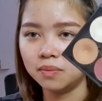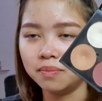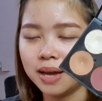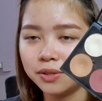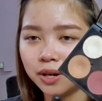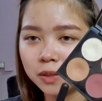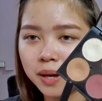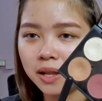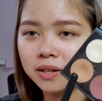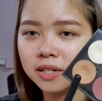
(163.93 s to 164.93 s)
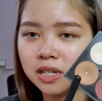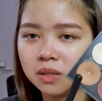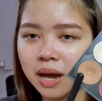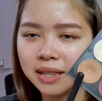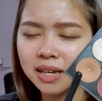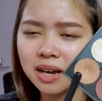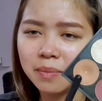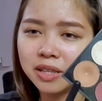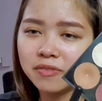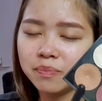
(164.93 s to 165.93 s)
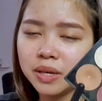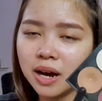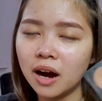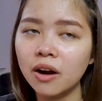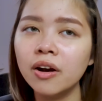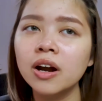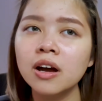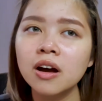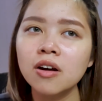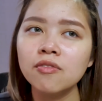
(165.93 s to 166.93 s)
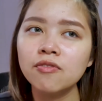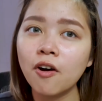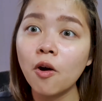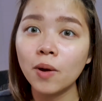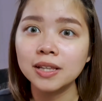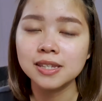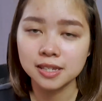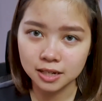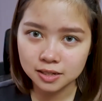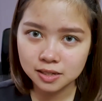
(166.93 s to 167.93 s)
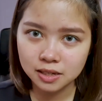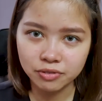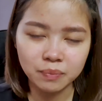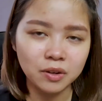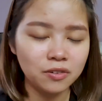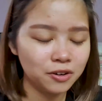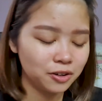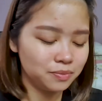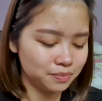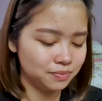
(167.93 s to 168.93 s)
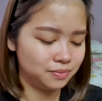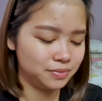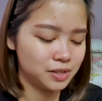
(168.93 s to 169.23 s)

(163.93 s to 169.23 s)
Etude House palette. This is, I believe BR416 if I'm not wrong.